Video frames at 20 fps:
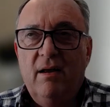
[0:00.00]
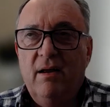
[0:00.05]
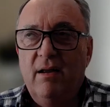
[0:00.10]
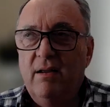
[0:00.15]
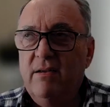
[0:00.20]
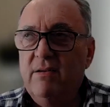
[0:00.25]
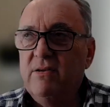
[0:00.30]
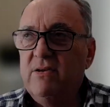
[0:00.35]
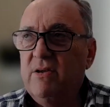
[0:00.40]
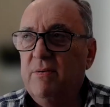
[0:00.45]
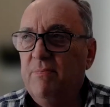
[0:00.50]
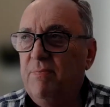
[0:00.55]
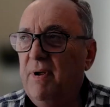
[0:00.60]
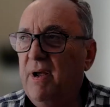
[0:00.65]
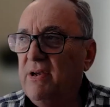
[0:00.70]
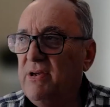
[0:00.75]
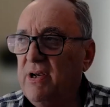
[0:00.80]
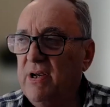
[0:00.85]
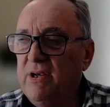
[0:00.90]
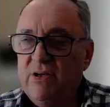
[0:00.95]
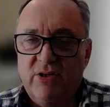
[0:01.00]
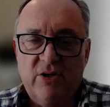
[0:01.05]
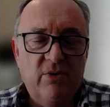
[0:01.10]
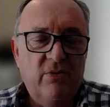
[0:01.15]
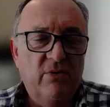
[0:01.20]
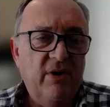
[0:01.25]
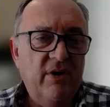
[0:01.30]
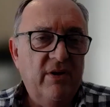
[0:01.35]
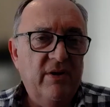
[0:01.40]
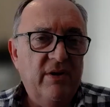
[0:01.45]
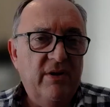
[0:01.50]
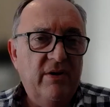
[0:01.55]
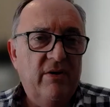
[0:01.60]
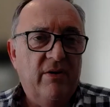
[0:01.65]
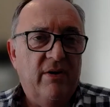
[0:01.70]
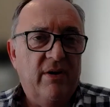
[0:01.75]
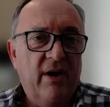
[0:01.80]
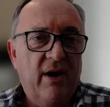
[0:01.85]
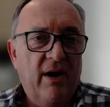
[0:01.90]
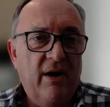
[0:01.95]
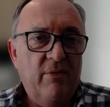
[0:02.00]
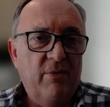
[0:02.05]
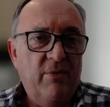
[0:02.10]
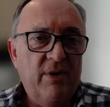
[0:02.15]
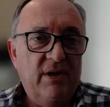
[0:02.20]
In supply chain school in the UK,